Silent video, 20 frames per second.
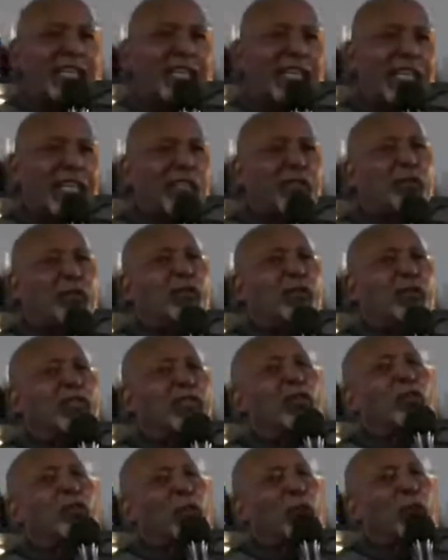and you
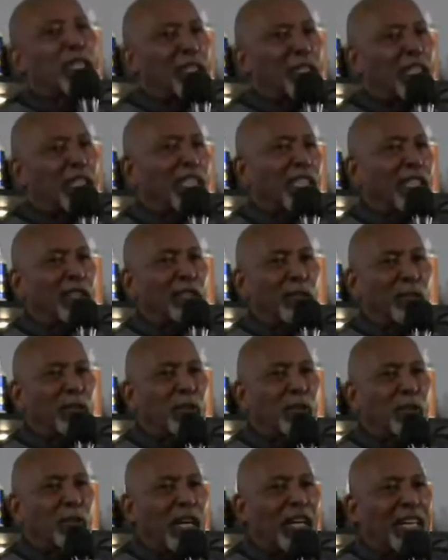still question who
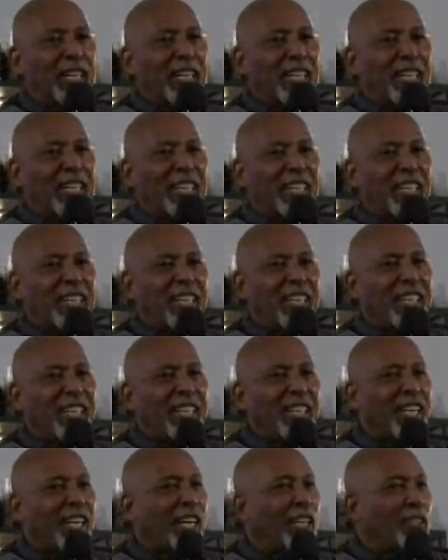you are.
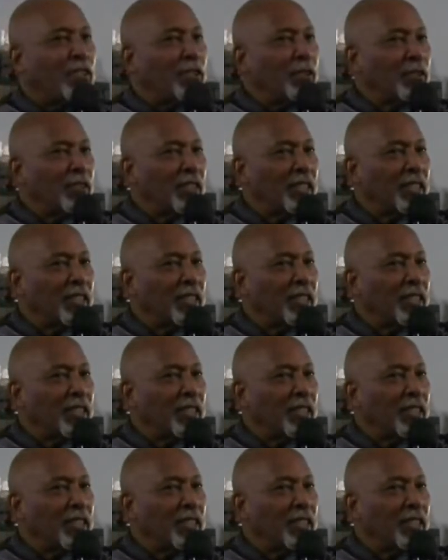Are you?